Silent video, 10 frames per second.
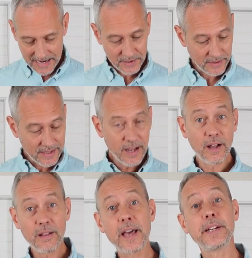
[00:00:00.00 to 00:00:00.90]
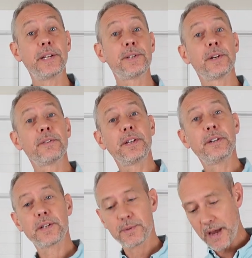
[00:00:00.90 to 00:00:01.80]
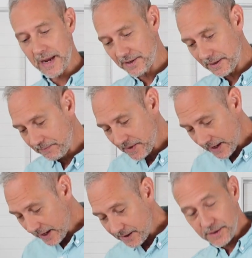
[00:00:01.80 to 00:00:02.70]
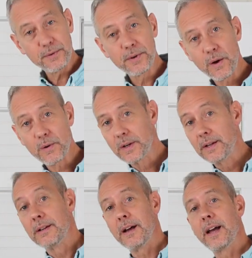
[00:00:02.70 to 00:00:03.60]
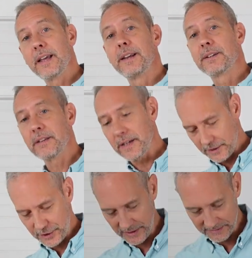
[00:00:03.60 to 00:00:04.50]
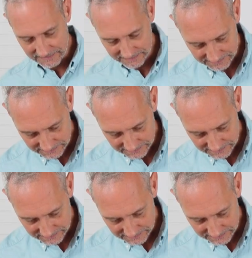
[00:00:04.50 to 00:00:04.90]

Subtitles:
actually a lot easier than you'd expect. And you know I hate cleaning shit.